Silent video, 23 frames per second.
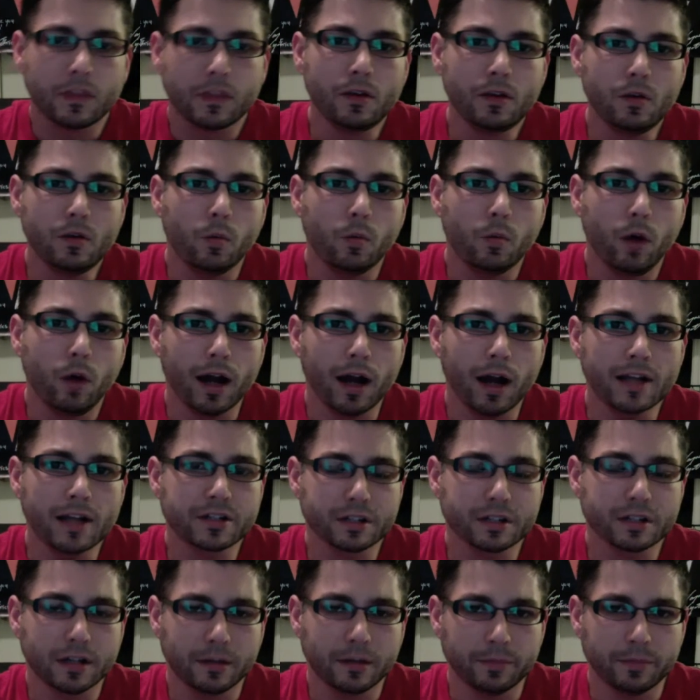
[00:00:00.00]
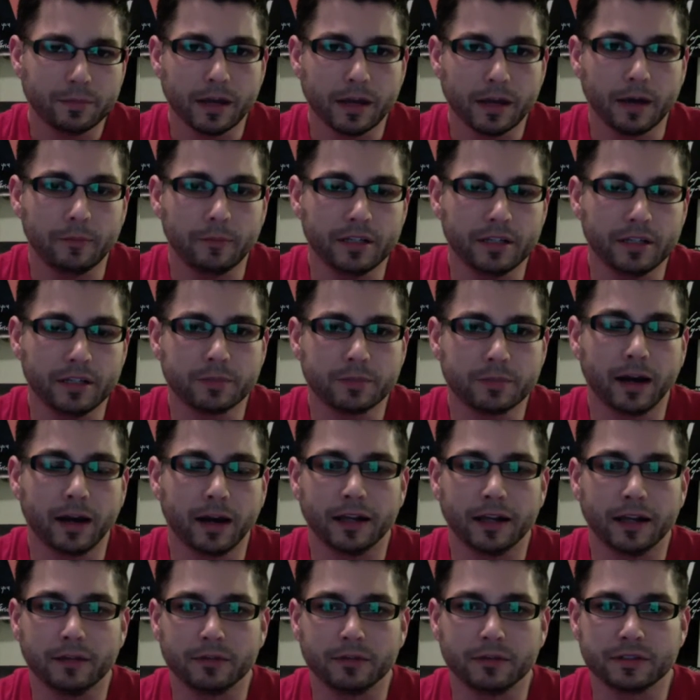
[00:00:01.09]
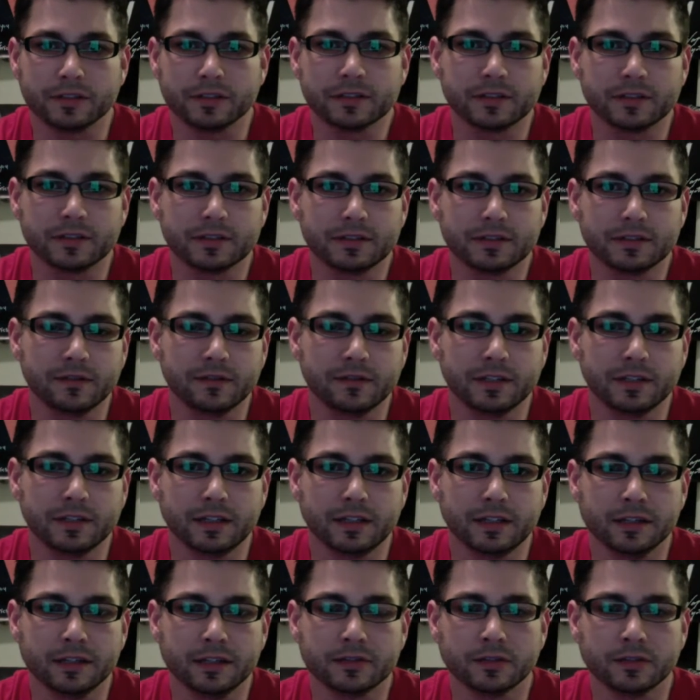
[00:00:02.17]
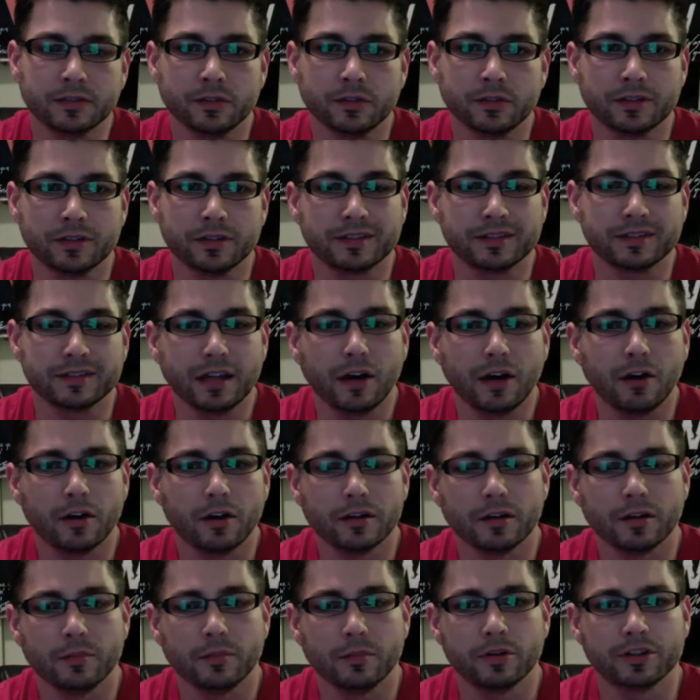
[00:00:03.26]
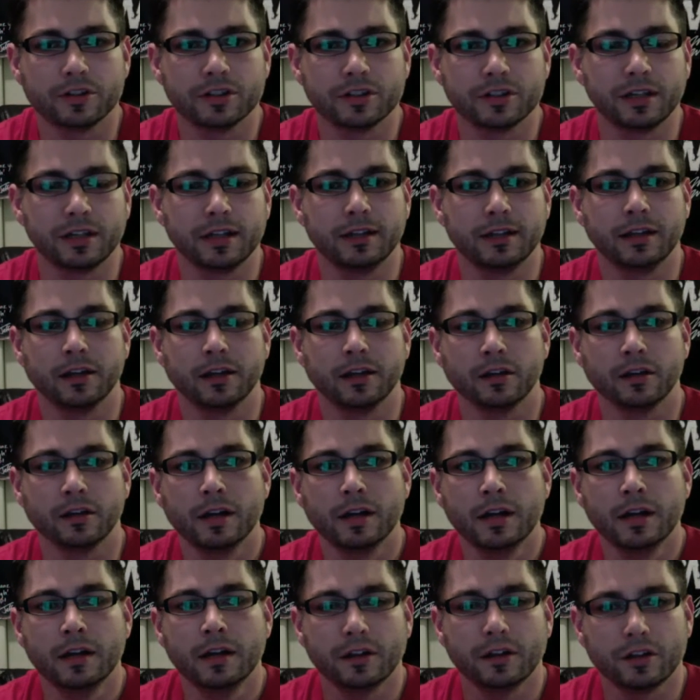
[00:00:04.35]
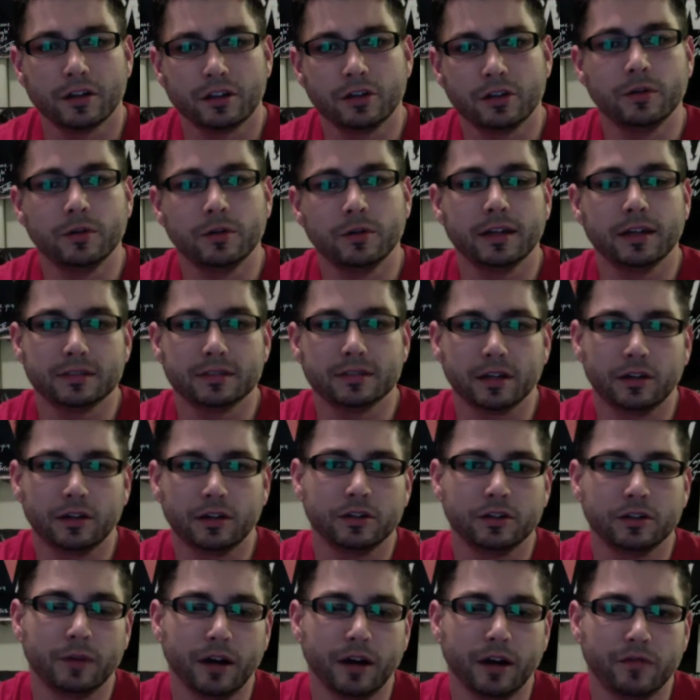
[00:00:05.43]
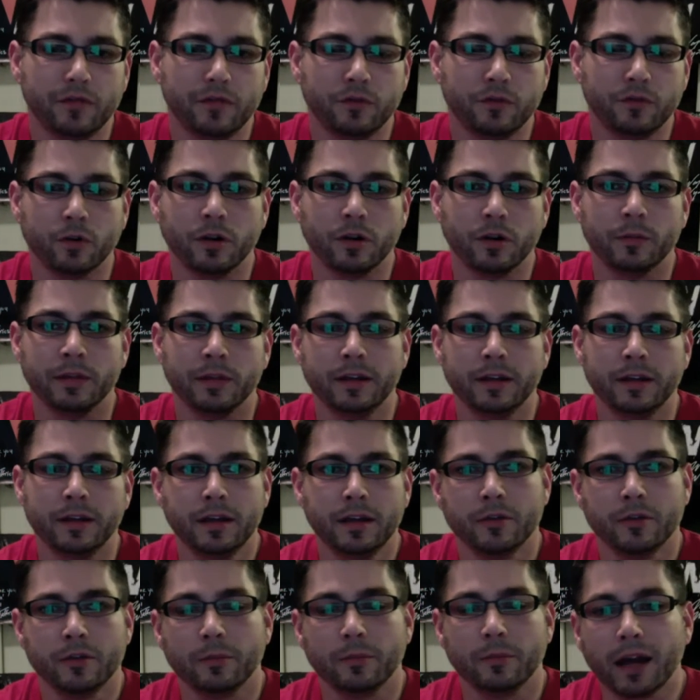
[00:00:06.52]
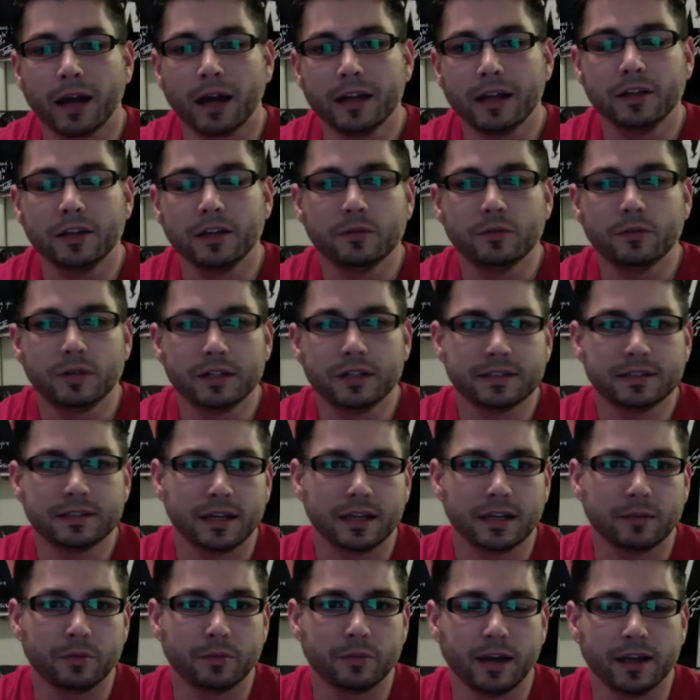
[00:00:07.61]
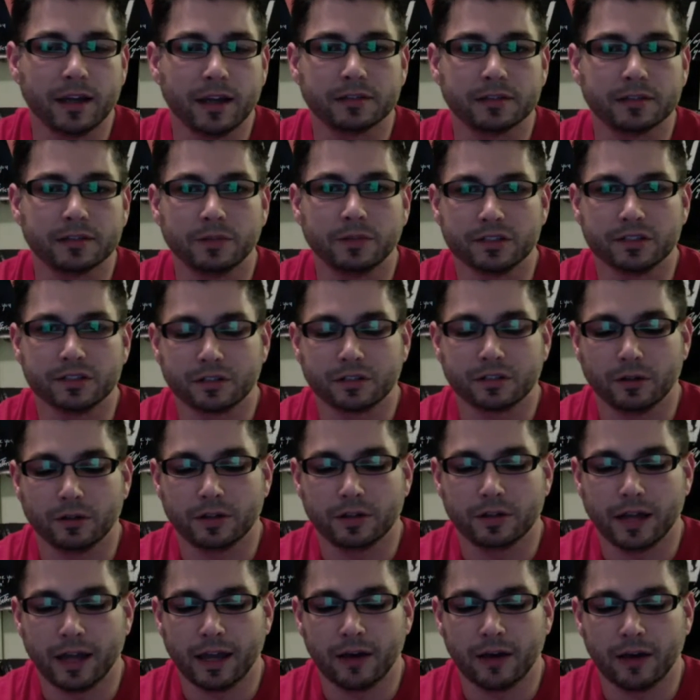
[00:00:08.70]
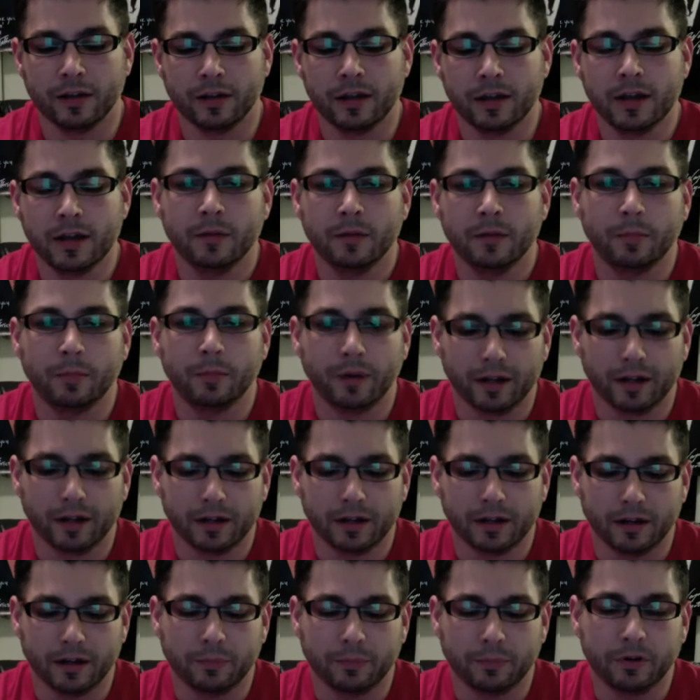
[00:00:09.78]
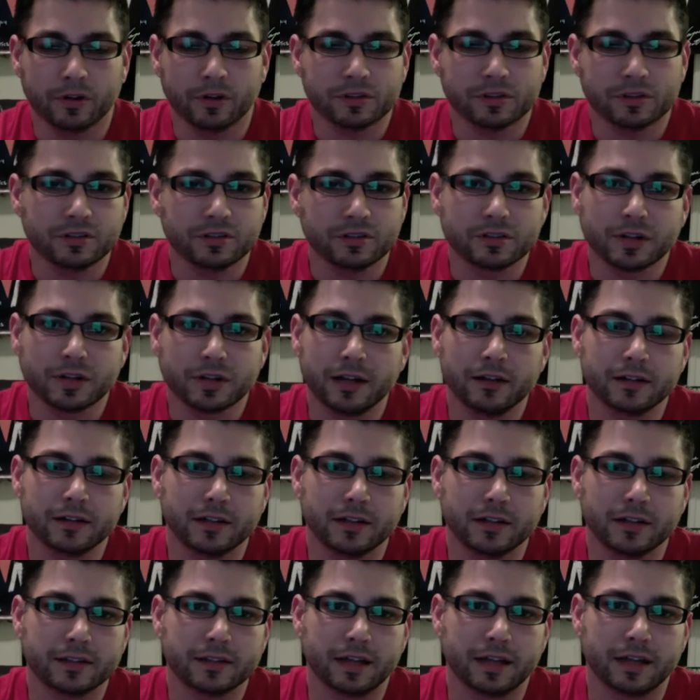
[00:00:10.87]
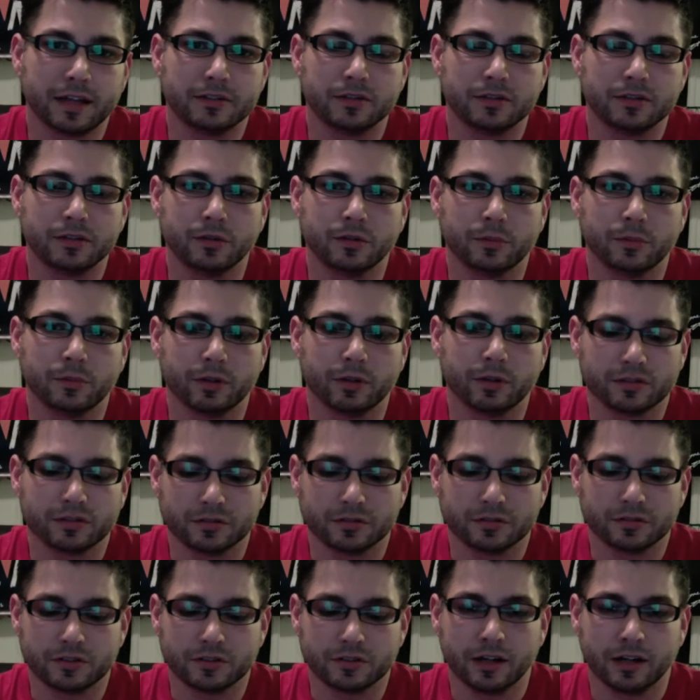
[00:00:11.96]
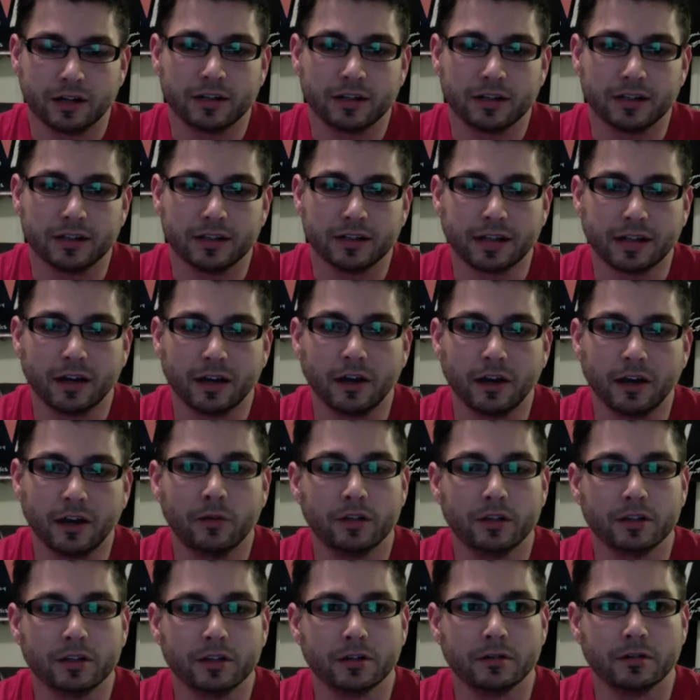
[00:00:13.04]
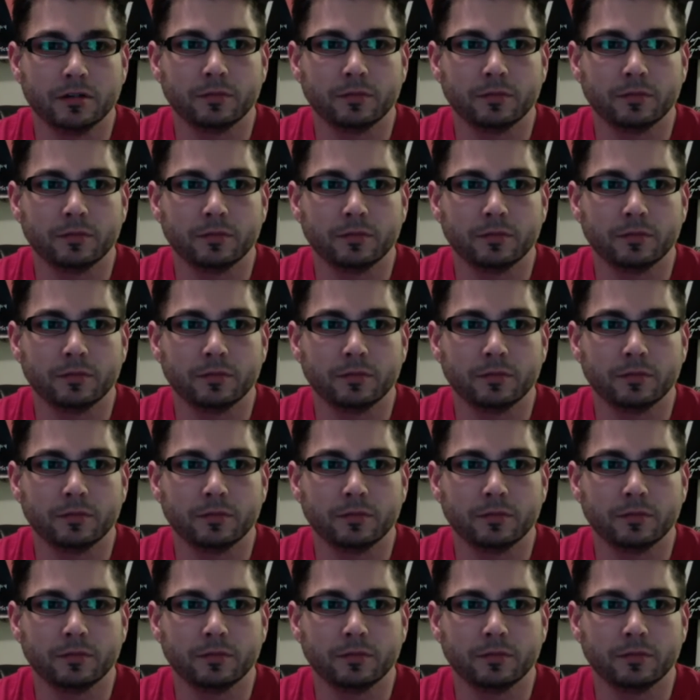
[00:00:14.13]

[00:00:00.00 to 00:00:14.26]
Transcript: watch a Beachbody resistance DVD so you can see how hard they're pushing, and they're cueing and telling you about form and reminding you when to take breaks and when to slow down. But a personal trainer does that too. A personal trainer can tell when you're